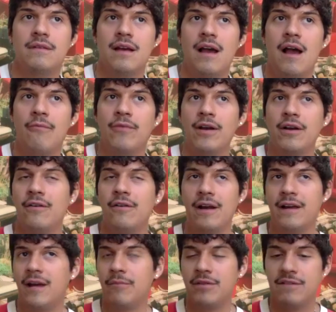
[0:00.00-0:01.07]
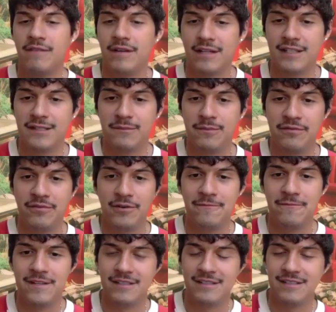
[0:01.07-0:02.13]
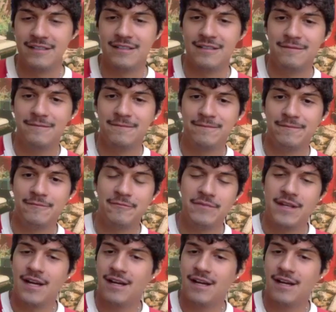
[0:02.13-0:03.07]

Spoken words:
I'm like, oh, I can't believe I get to perform this, that kind